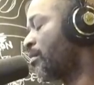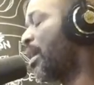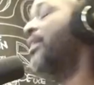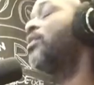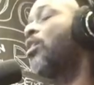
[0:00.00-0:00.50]

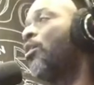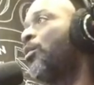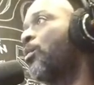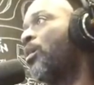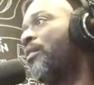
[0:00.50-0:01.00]
I go
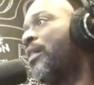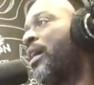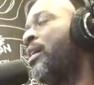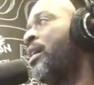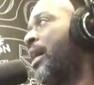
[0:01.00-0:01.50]
through all
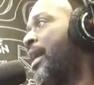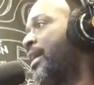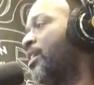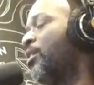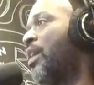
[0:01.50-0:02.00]
that and I
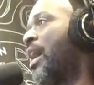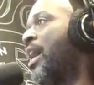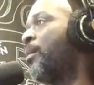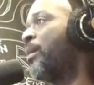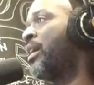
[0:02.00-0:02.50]
get on the
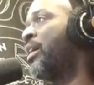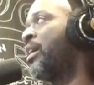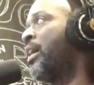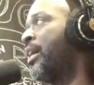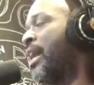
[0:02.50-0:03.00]
highway
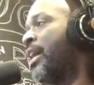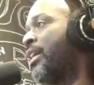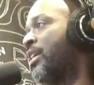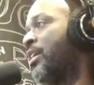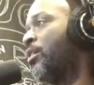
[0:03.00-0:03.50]
and I
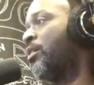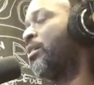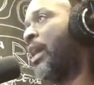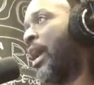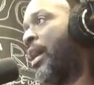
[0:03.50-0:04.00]
get on
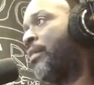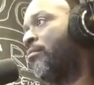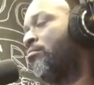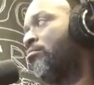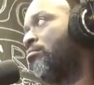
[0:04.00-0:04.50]
at
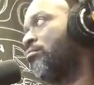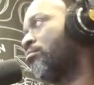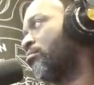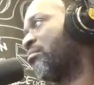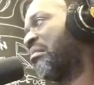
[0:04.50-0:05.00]

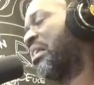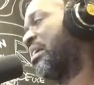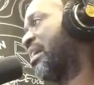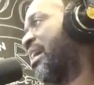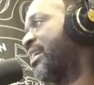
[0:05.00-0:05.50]

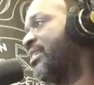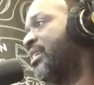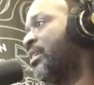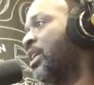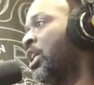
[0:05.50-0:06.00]
like
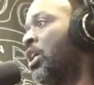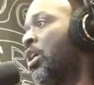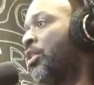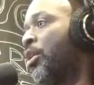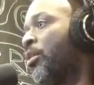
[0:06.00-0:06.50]
exit
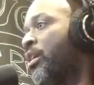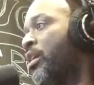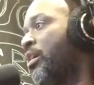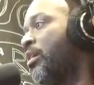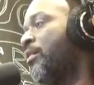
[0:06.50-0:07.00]

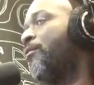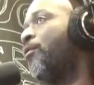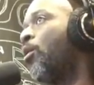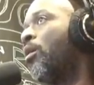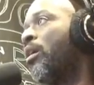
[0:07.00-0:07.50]

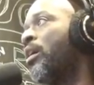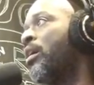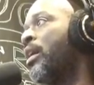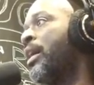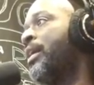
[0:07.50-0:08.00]
34
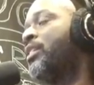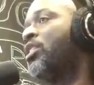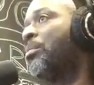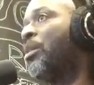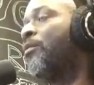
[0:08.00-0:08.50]
and it
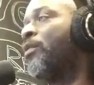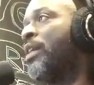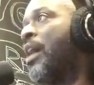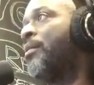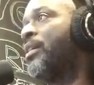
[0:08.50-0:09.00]
took me over an
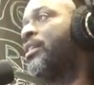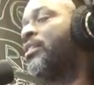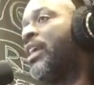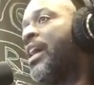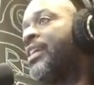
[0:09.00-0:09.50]
hour to
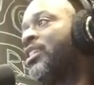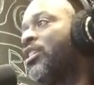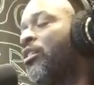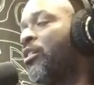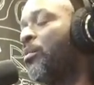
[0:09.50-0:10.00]
get to
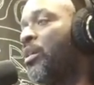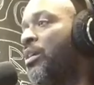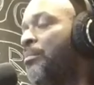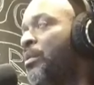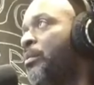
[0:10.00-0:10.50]
exit
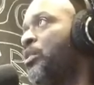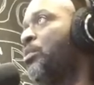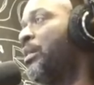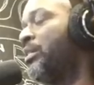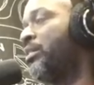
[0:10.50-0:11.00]
31,
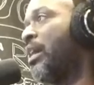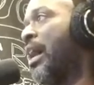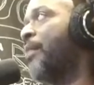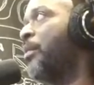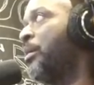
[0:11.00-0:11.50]
which means the
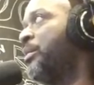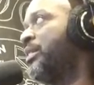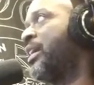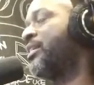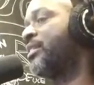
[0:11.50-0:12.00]
highway was
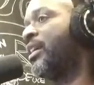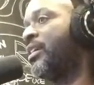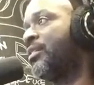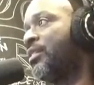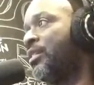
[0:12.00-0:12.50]
at a
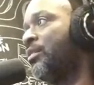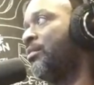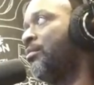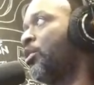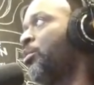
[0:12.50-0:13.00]
standstill.
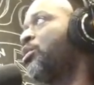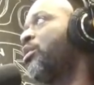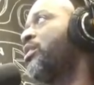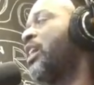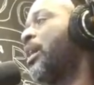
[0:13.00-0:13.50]
So it was
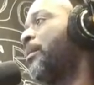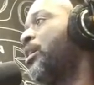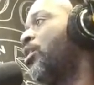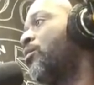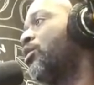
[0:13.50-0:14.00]
going to take
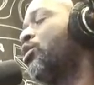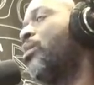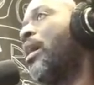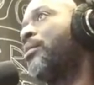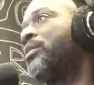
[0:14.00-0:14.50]
me over
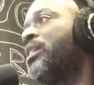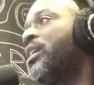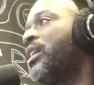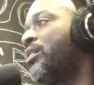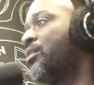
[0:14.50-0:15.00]
two hours to
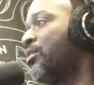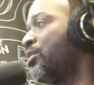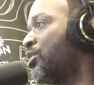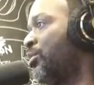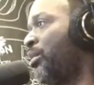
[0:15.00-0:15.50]
get here to the
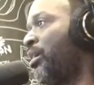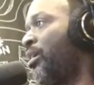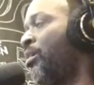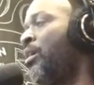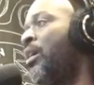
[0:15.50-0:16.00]

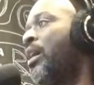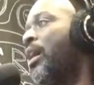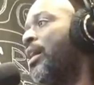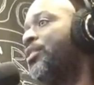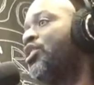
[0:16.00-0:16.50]
studio
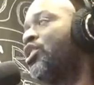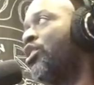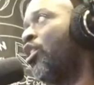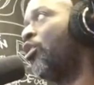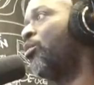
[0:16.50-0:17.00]
and
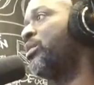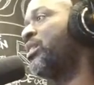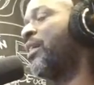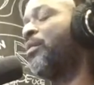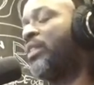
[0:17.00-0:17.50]
snow was
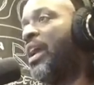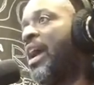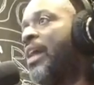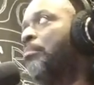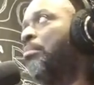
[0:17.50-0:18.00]
every they
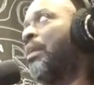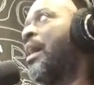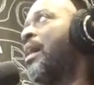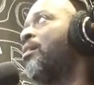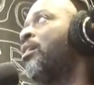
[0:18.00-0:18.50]
hadn't
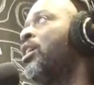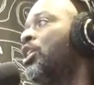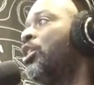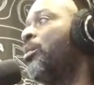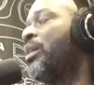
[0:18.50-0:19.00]
plowed
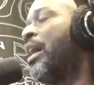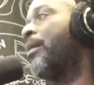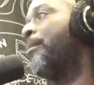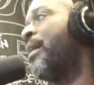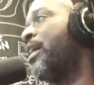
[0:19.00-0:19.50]
you know we got a
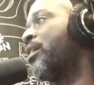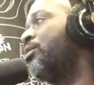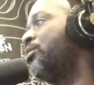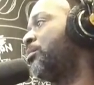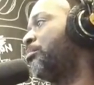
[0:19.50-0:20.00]
mayor
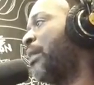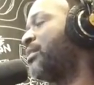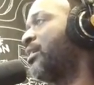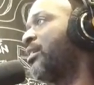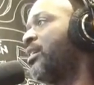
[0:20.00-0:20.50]
who's
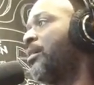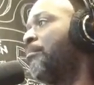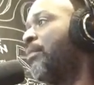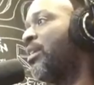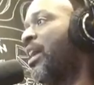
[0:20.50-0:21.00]
basically a
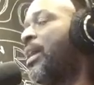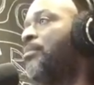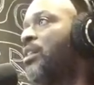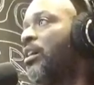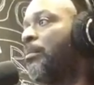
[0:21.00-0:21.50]
lame
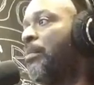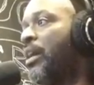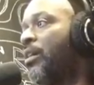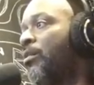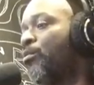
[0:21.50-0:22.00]
duck
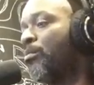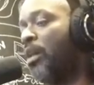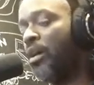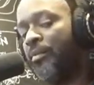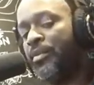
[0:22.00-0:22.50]
mayor
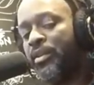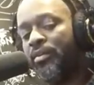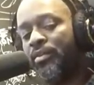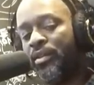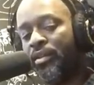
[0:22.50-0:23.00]
uh, the
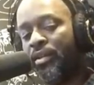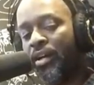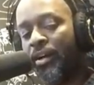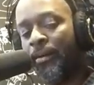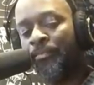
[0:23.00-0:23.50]
the
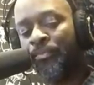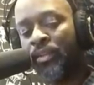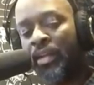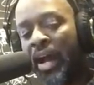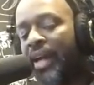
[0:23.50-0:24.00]
uh,
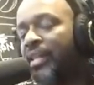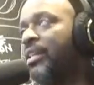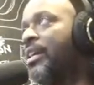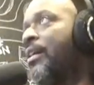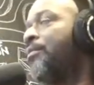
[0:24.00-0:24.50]

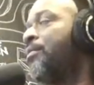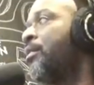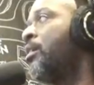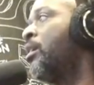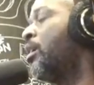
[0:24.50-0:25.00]
idf
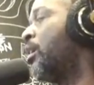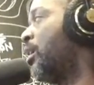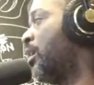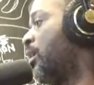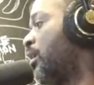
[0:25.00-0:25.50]

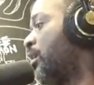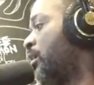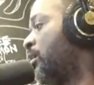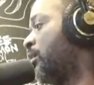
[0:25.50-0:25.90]
uh,